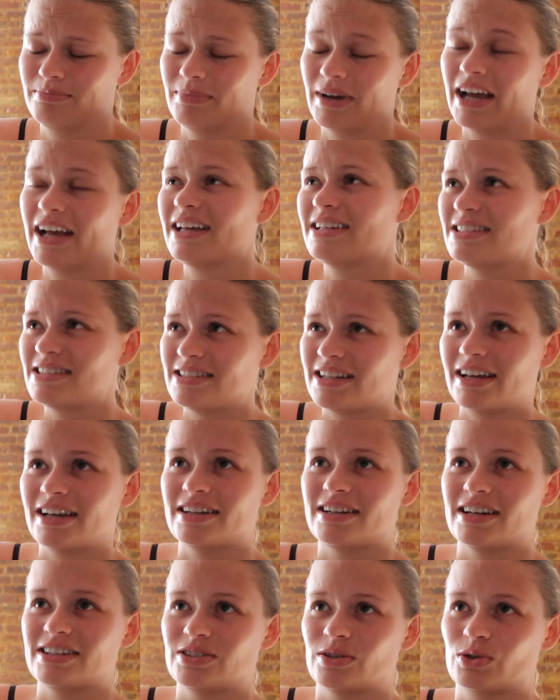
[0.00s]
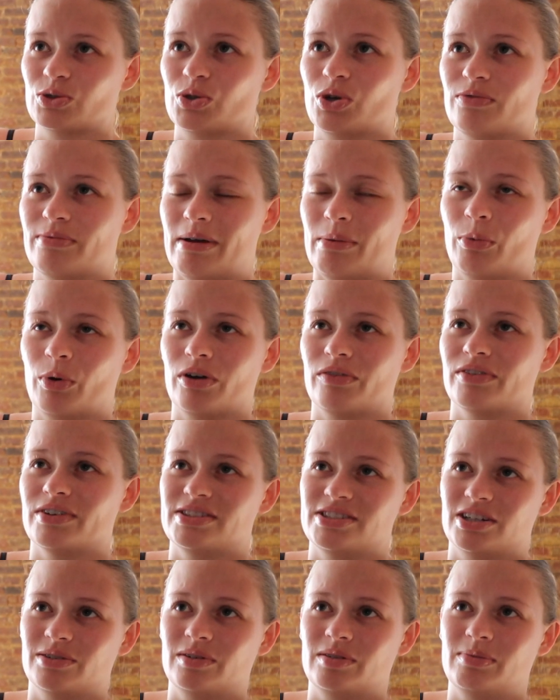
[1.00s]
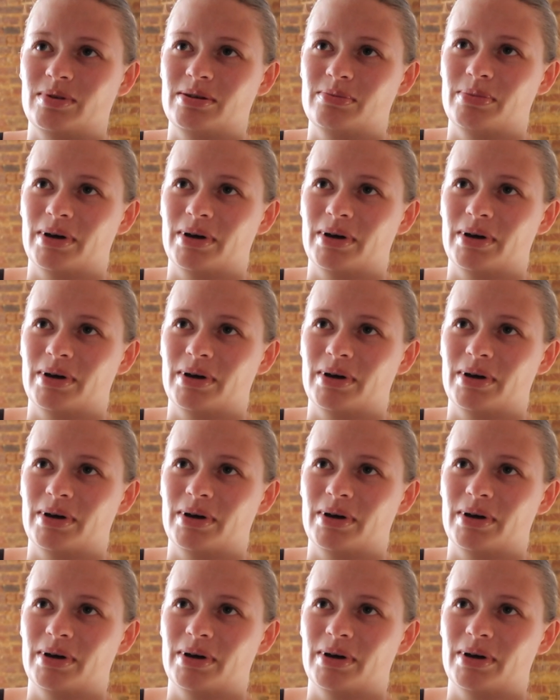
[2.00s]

I guess it's not antisocial if my boyfriend's here with me,